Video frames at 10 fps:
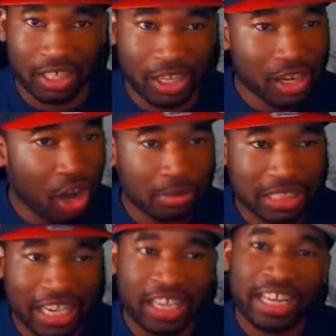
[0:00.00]
You know what I'm
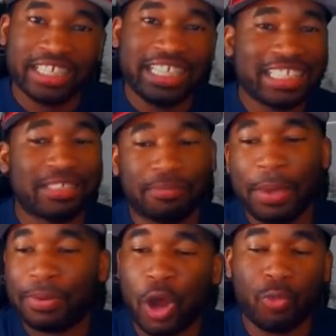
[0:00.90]
saying? This,
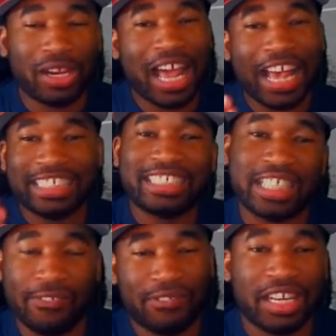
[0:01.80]
people don't realize this
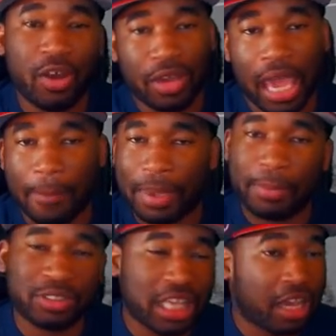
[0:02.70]
is a video game.
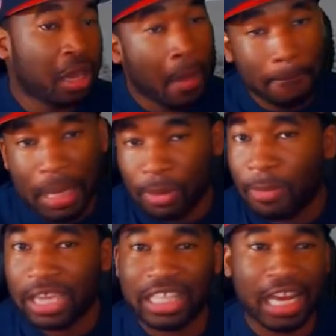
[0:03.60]
People say people
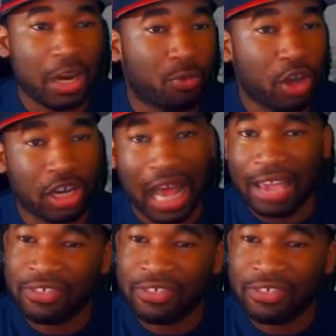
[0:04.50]
make that in real life.